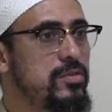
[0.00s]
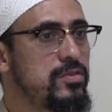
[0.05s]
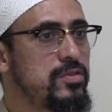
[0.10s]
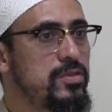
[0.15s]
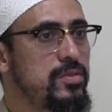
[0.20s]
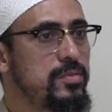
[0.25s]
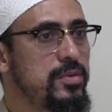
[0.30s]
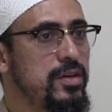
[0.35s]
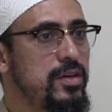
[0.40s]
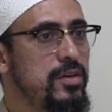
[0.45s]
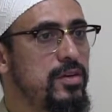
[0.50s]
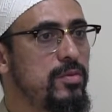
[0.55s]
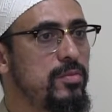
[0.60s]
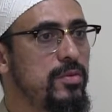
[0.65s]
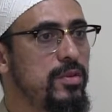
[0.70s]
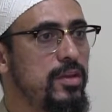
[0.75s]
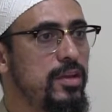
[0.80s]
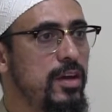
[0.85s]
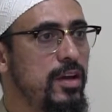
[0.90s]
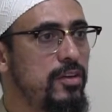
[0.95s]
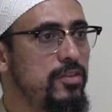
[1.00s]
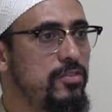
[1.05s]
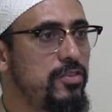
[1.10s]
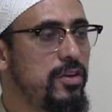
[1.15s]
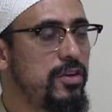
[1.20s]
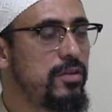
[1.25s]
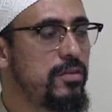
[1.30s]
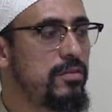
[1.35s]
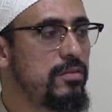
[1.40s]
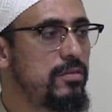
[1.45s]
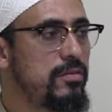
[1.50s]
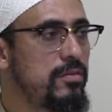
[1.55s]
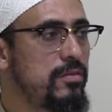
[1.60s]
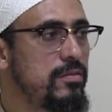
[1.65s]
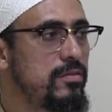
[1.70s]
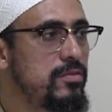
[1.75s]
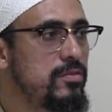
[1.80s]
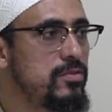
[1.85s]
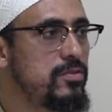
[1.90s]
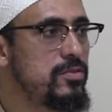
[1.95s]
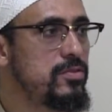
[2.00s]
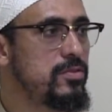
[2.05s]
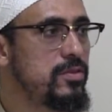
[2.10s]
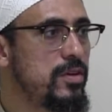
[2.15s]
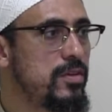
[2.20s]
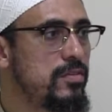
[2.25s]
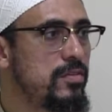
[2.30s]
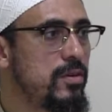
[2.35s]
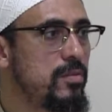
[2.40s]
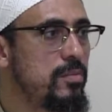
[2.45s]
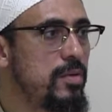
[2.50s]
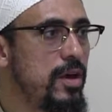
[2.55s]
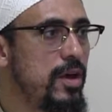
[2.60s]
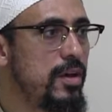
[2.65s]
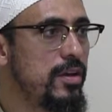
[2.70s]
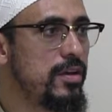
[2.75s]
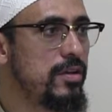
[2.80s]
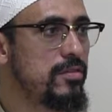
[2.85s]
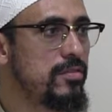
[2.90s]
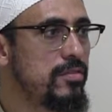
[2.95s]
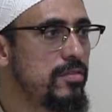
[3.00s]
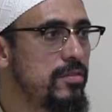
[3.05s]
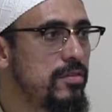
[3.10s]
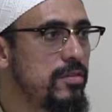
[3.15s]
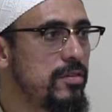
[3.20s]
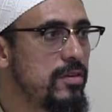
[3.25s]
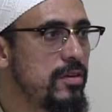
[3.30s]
to be a humiliation to his companions,